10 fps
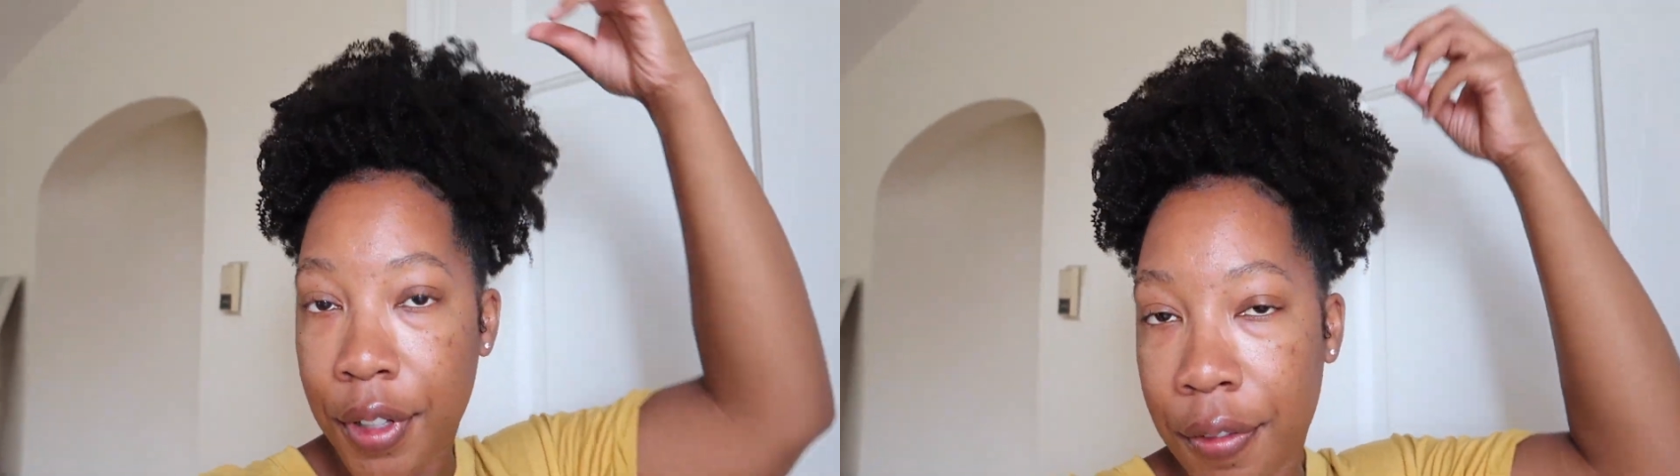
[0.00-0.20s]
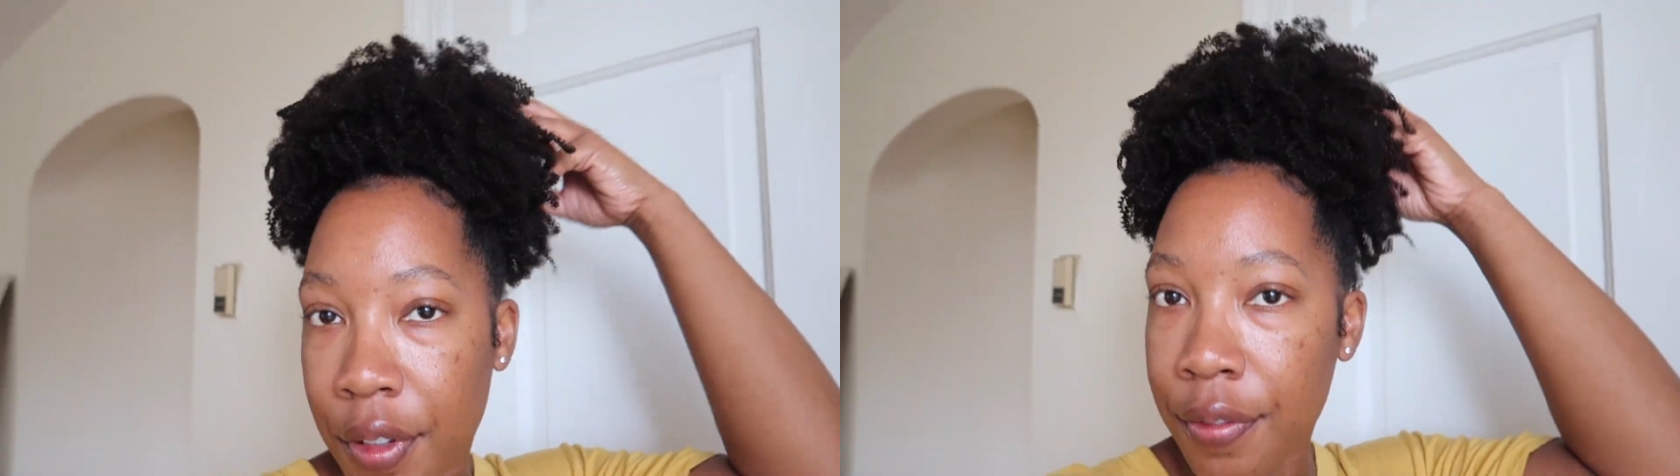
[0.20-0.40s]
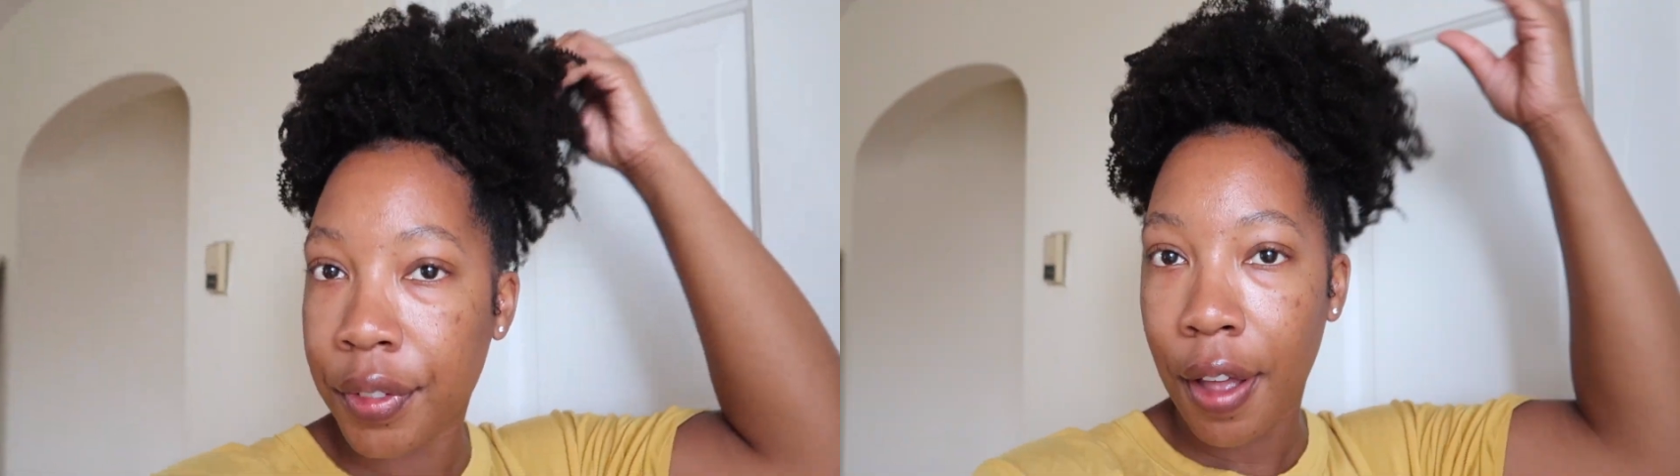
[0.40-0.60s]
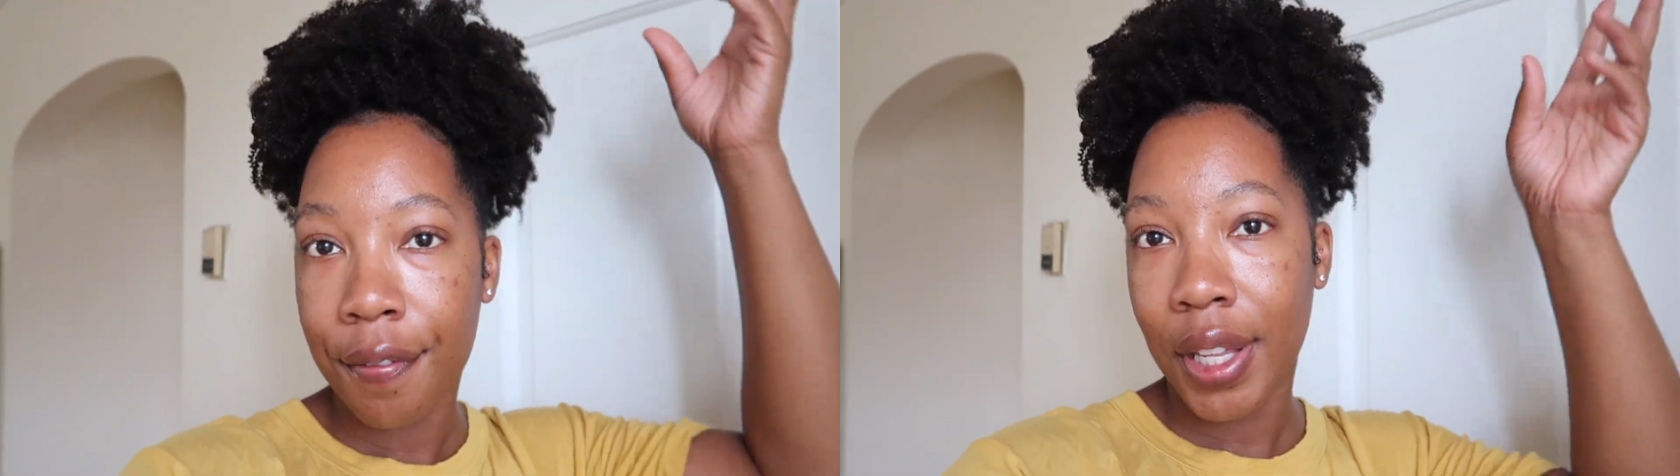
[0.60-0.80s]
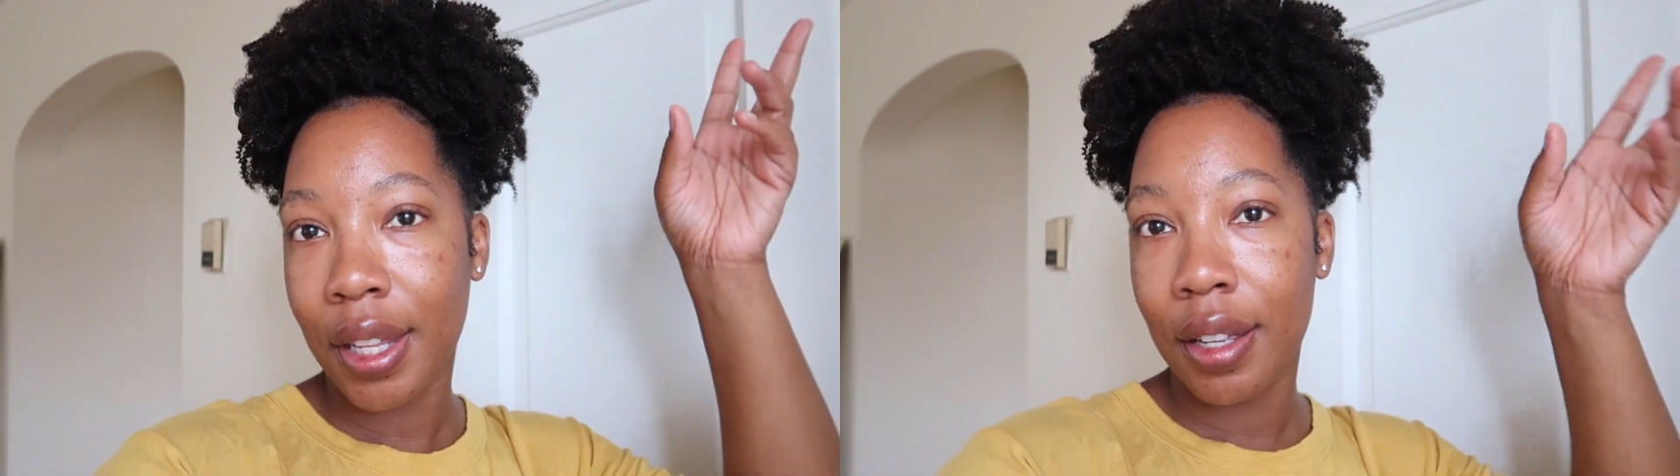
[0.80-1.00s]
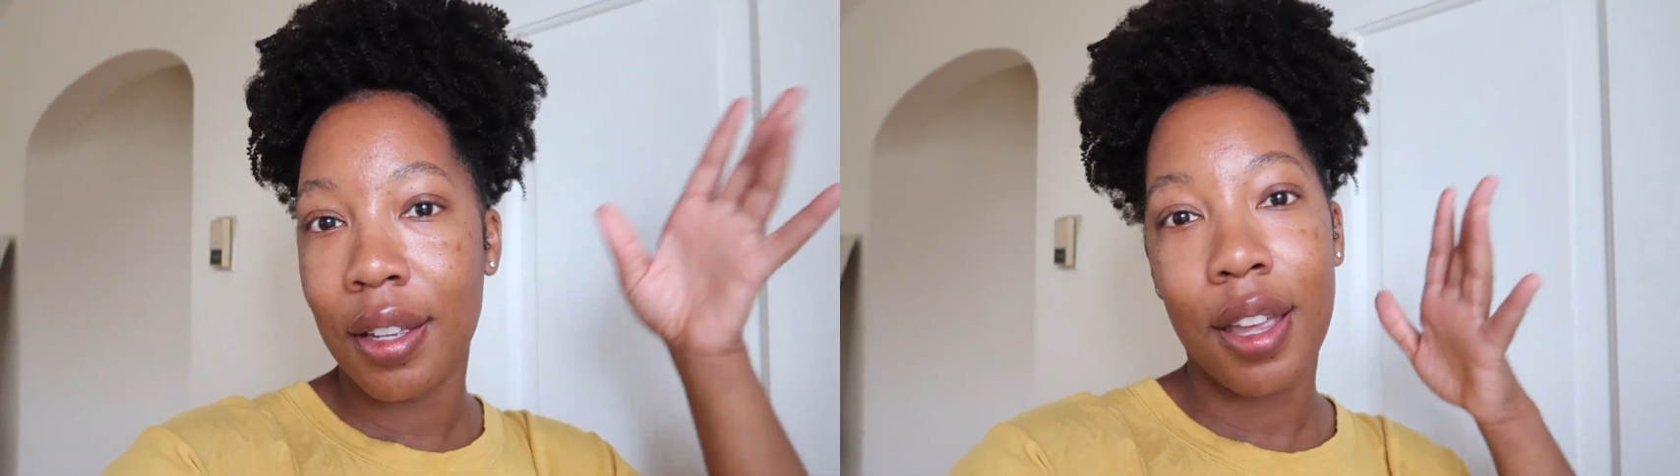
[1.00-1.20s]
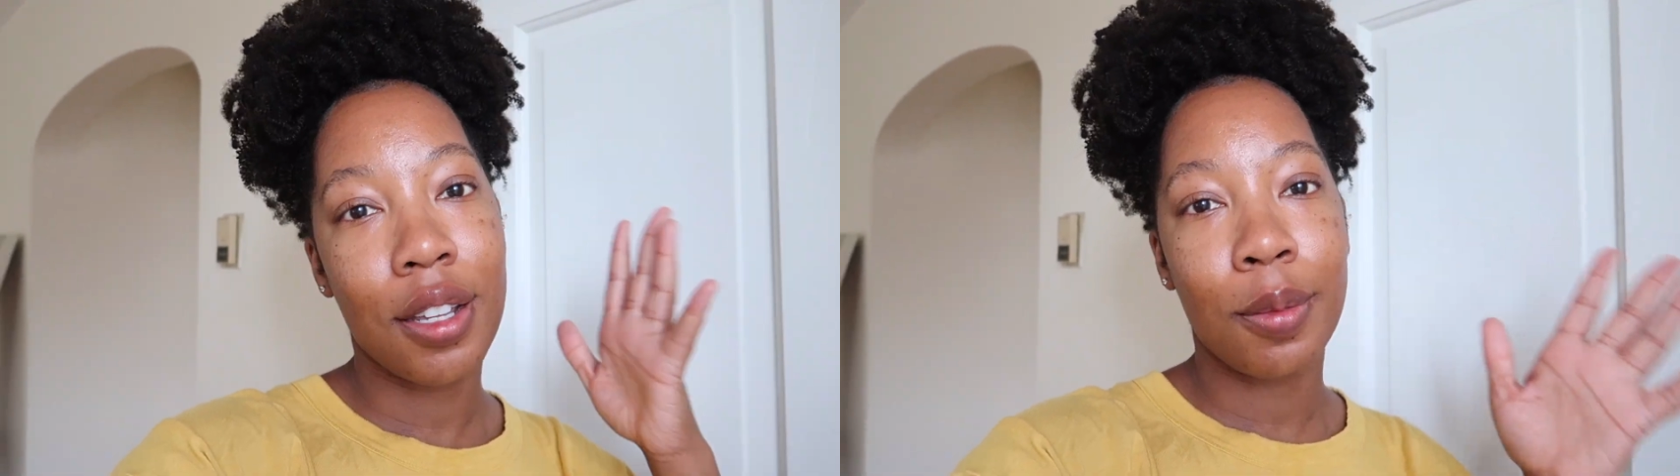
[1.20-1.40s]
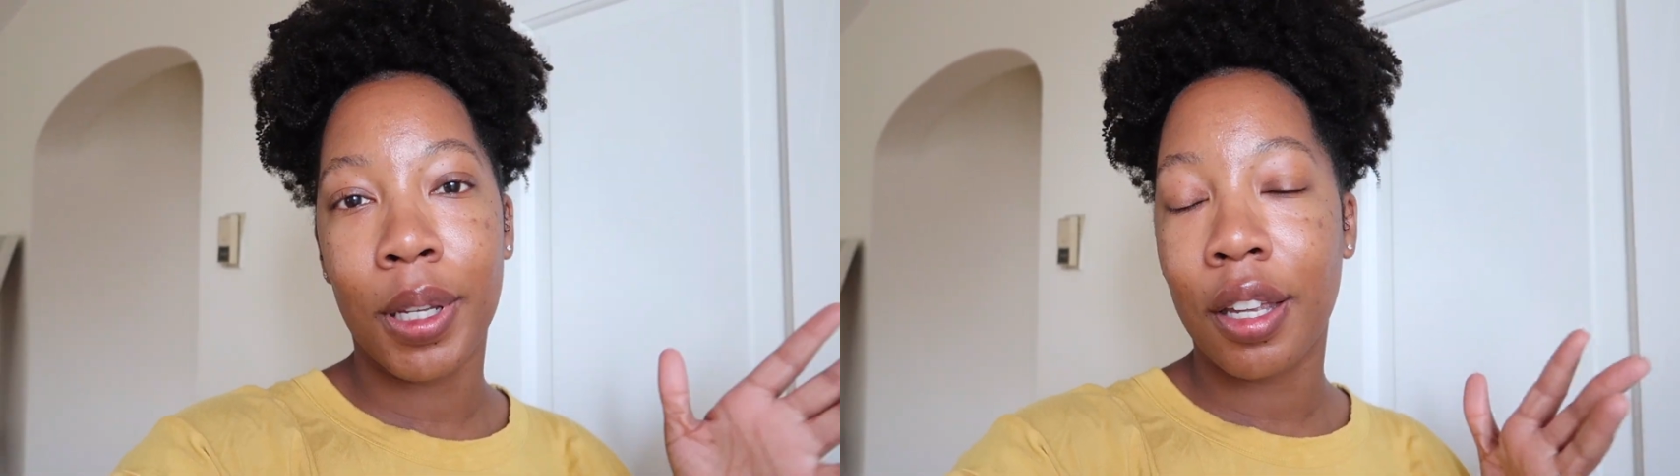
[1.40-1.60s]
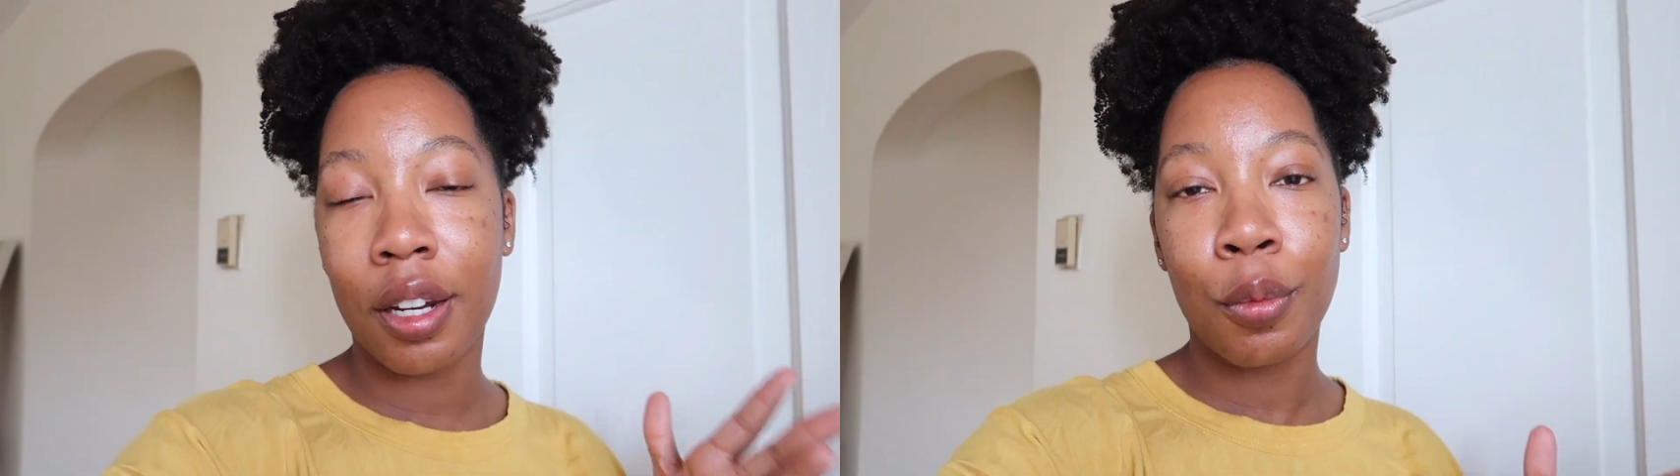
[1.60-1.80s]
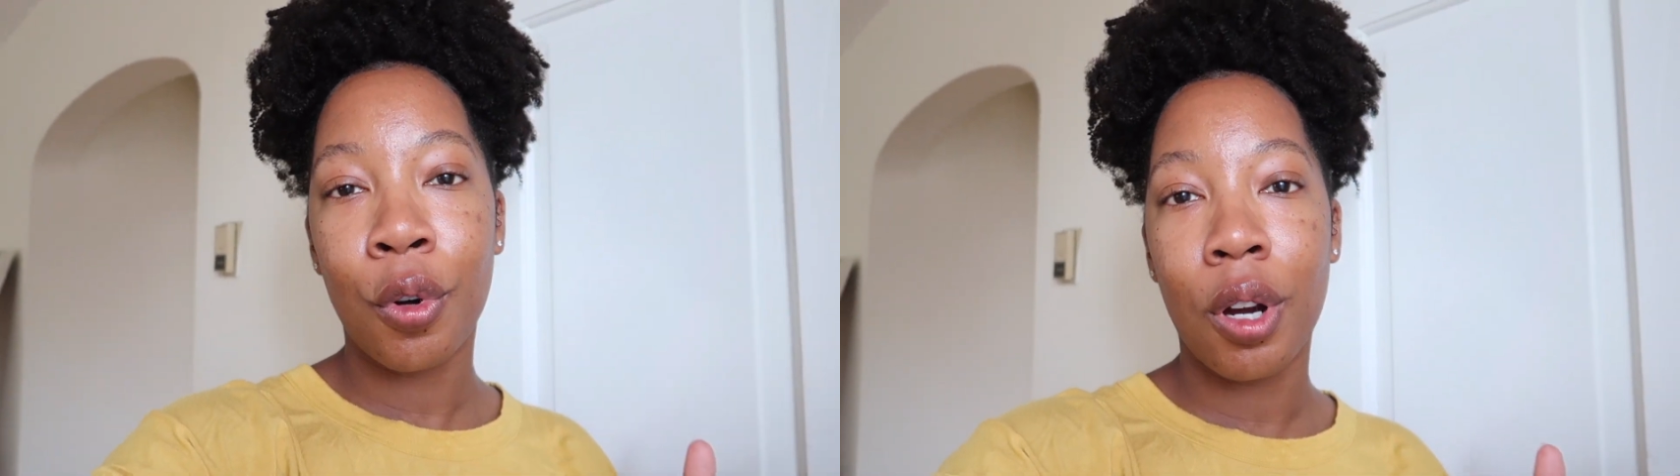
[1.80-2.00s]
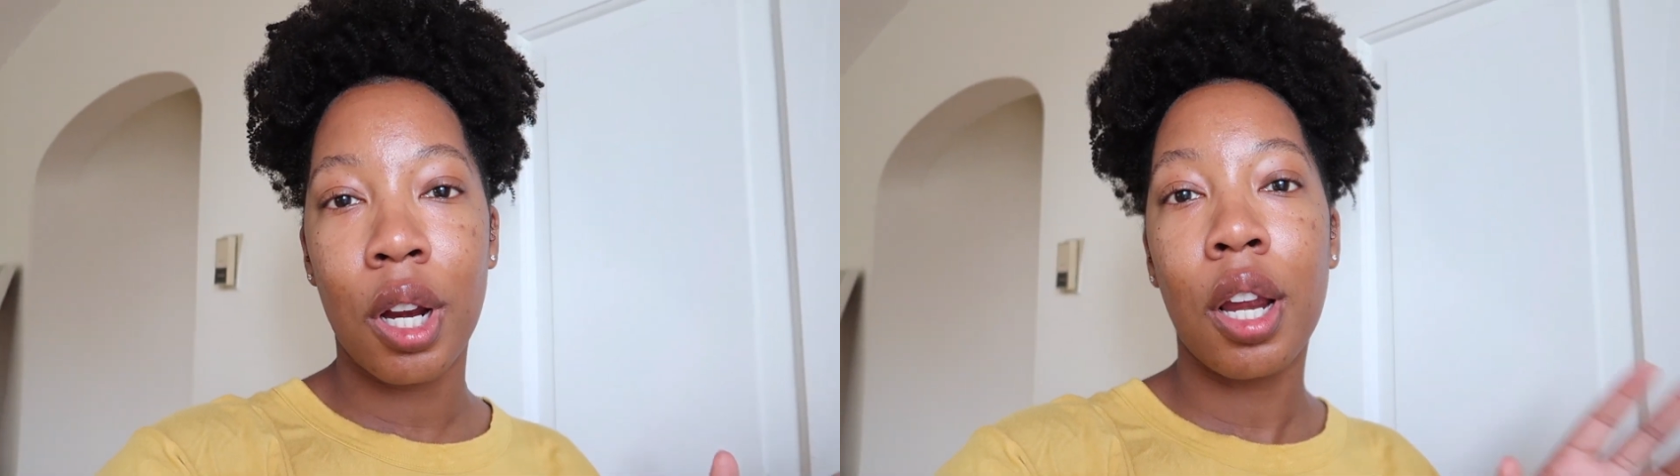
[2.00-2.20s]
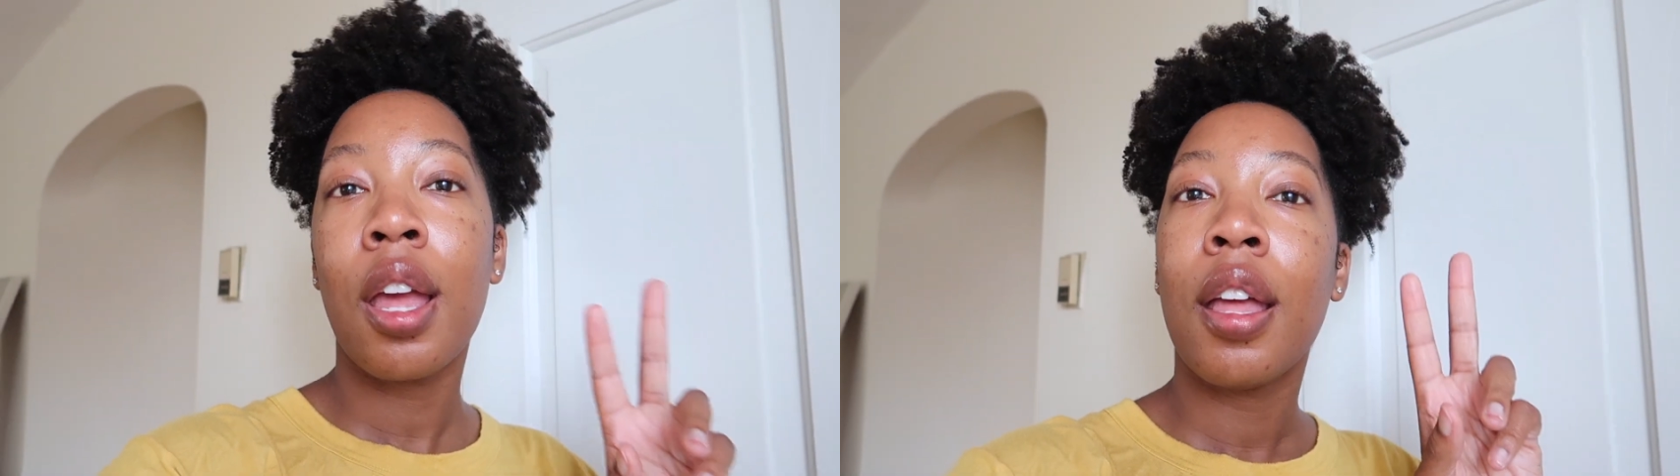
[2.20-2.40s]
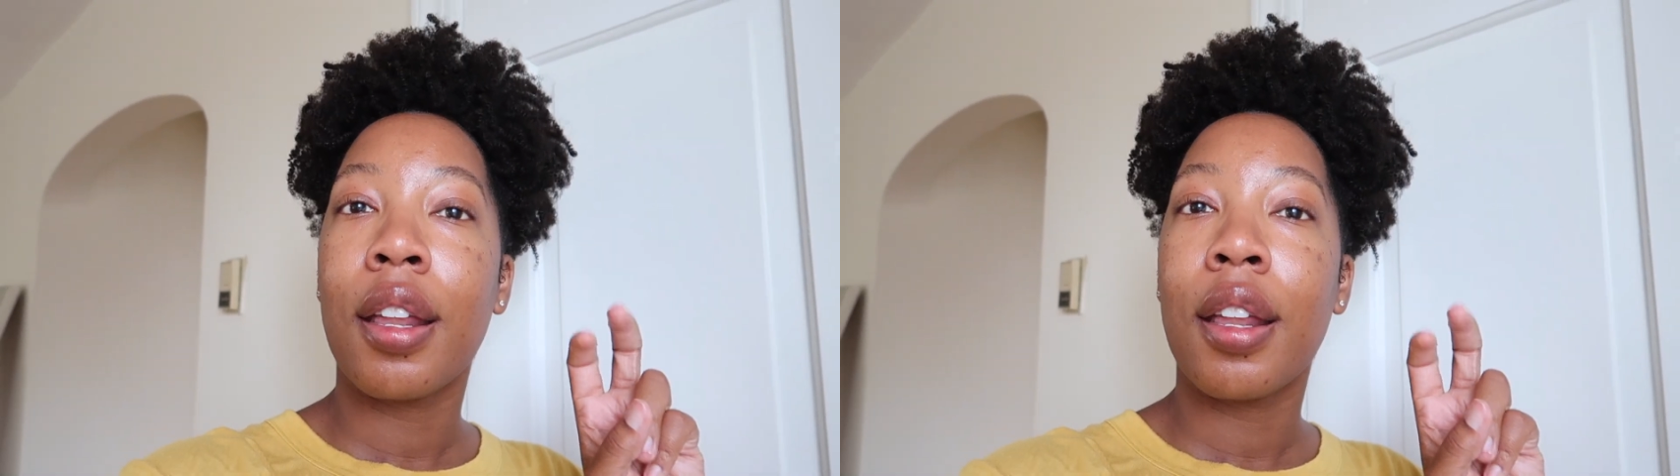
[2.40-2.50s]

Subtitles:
and it's been getting more